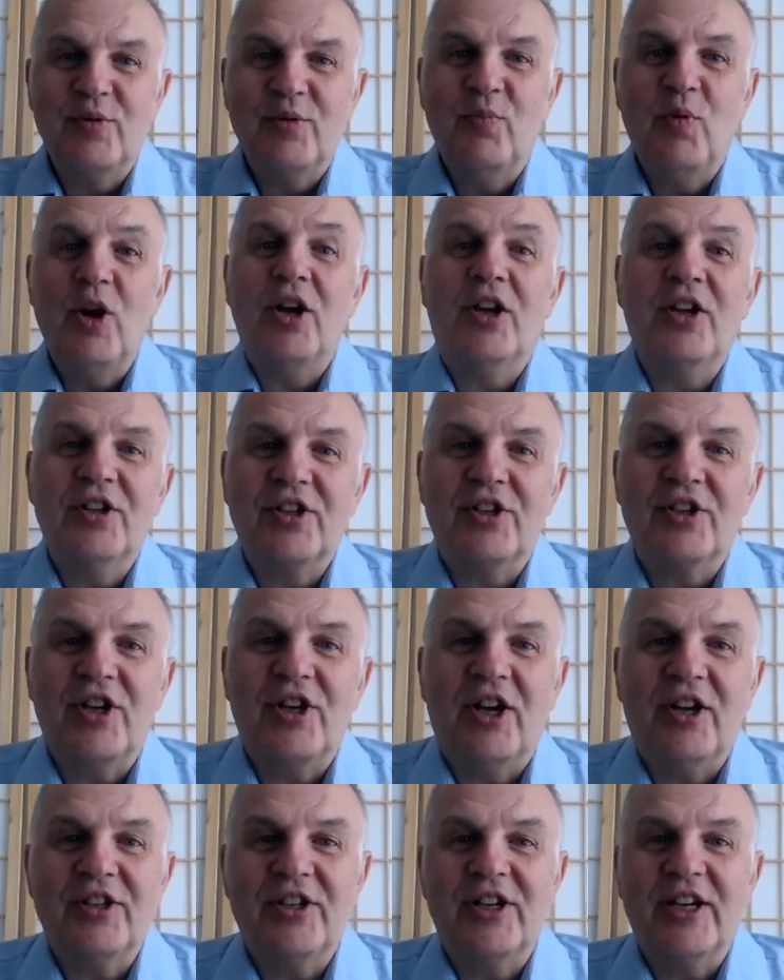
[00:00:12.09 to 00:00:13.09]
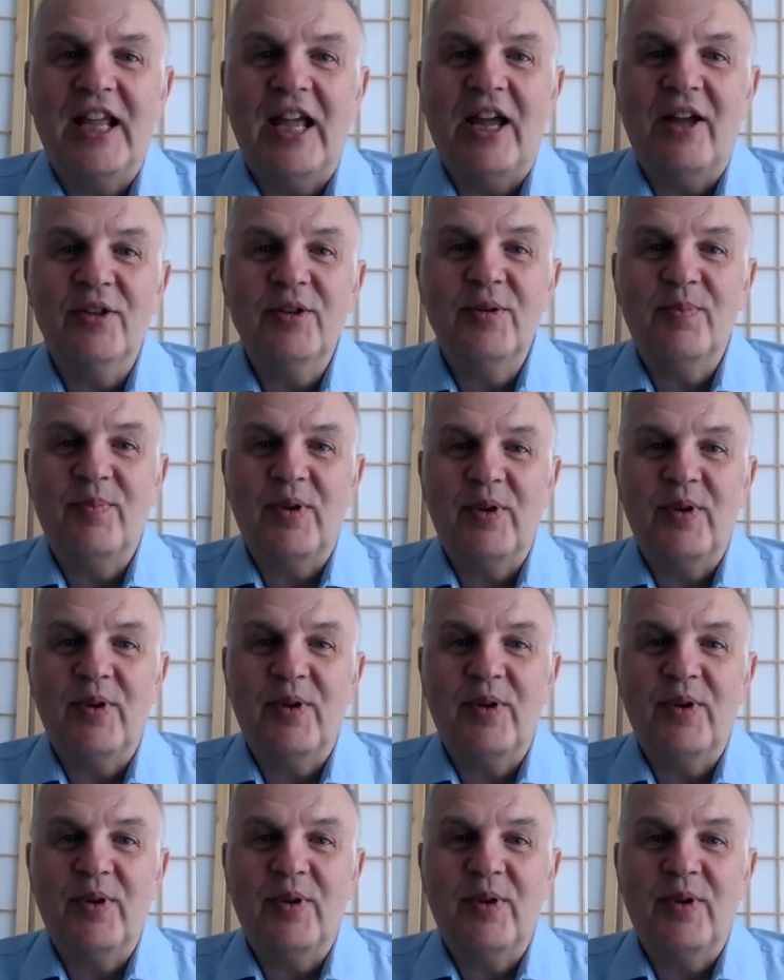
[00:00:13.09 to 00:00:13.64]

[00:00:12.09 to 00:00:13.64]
to work as a chartered accountant,